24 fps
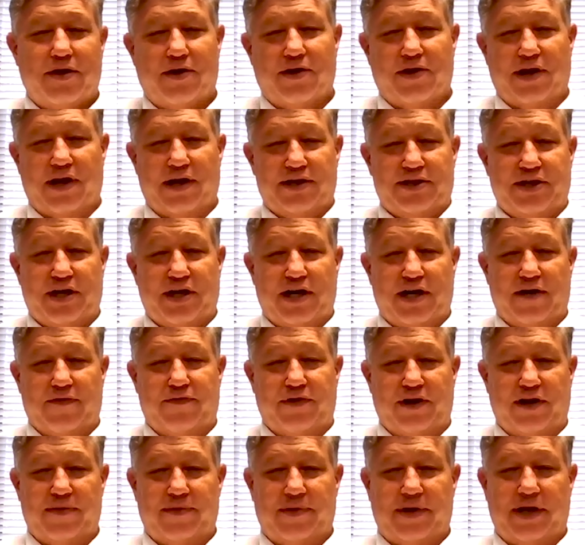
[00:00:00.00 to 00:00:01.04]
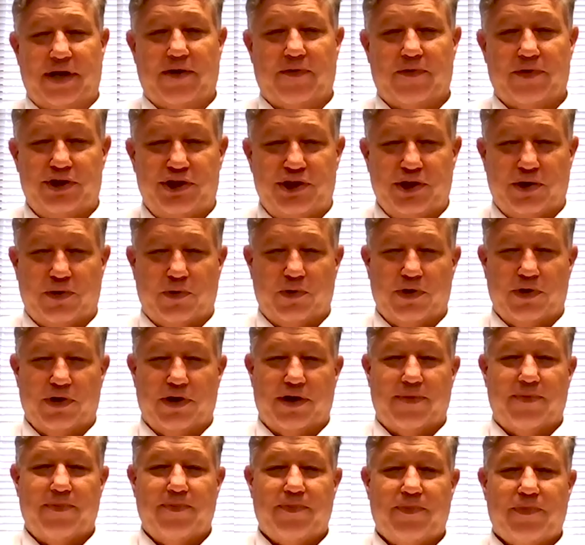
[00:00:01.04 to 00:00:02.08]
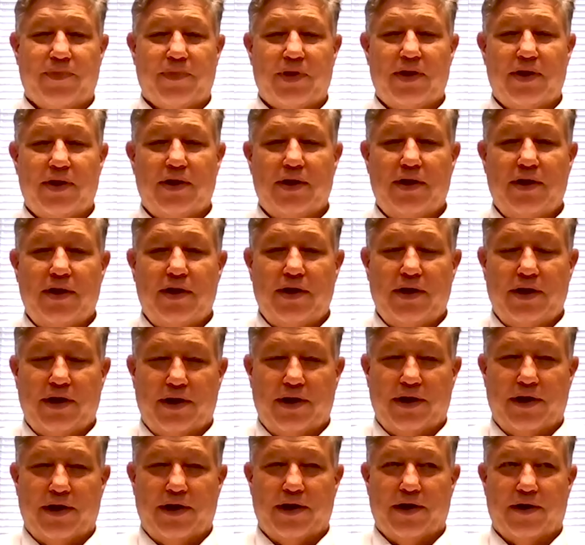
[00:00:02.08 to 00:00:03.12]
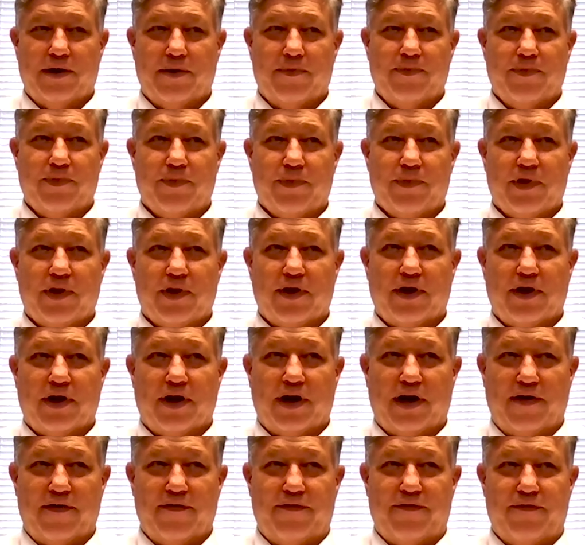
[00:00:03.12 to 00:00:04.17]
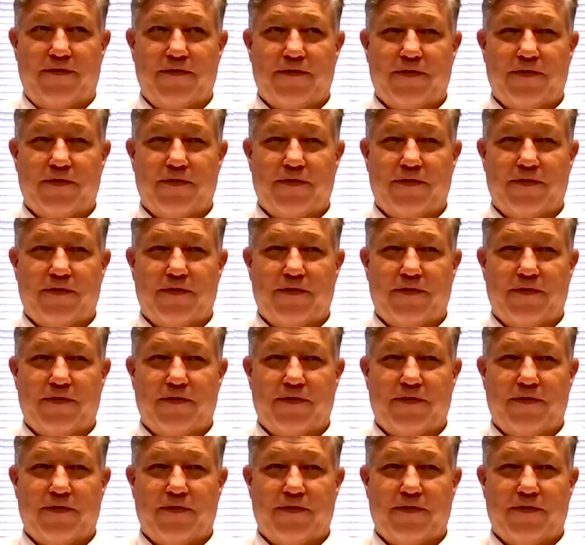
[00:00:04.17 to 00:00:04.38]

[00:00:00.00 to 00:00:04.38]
on that side of the family that were showing up. And um, I've